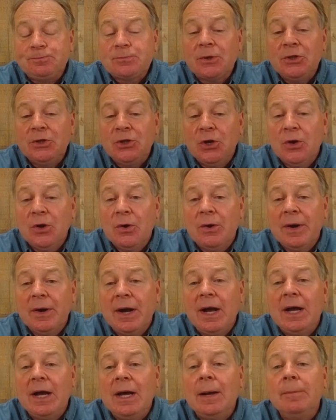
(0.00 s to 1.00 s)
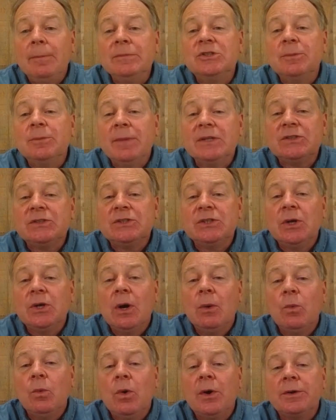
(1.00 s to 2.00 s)
your domestic
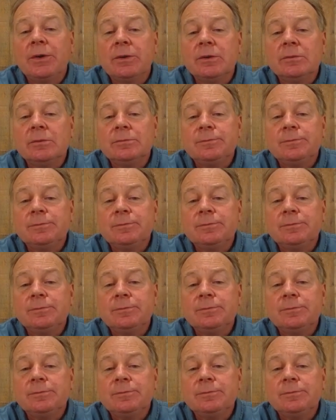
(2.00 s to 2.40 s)
hot water.